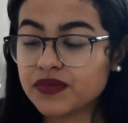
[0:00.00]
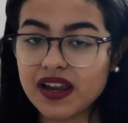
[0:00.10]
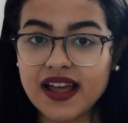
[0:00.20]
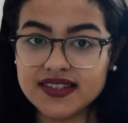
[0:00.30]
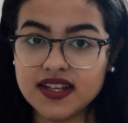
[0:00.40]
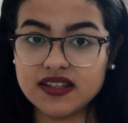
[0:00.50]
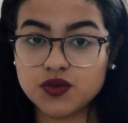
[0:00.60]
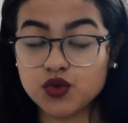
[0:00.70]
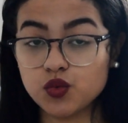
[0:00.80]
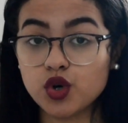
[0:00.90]
classic that
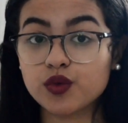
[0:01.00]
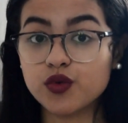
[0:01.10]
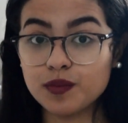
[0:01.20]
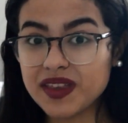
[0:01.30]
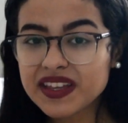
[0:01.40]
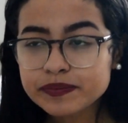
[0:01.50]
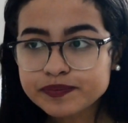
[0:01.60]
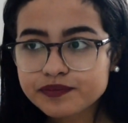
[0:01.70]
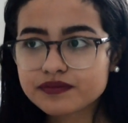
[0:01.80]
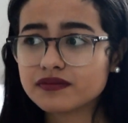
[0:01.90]
would work for me
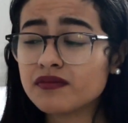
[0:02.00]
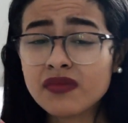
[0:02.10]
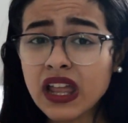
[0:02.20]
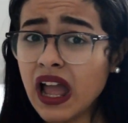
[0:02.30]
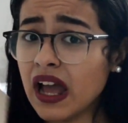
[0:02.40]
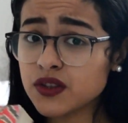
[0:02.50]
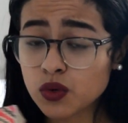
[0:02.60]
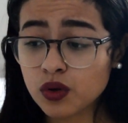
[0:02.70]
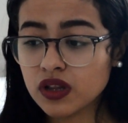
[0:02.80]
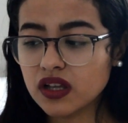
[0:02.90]
at
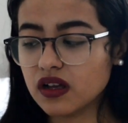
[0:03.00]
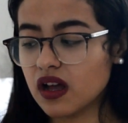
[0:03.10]
all.